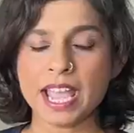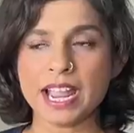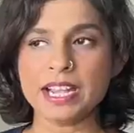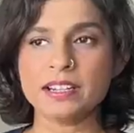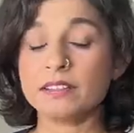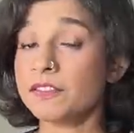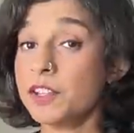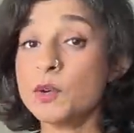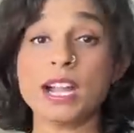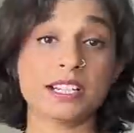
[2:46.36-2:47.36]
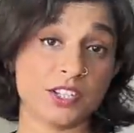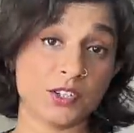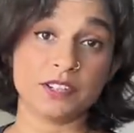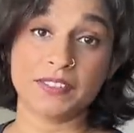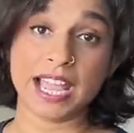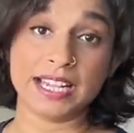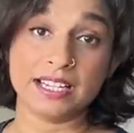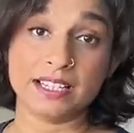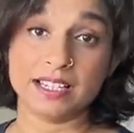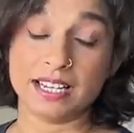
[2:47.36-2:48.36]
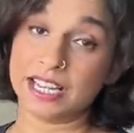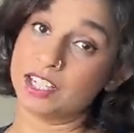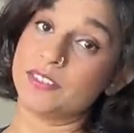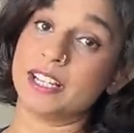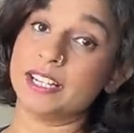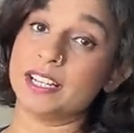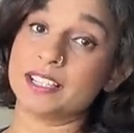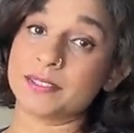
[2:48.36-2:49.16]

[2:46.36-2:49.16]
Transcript: and few actors could have carried it like Shefali does.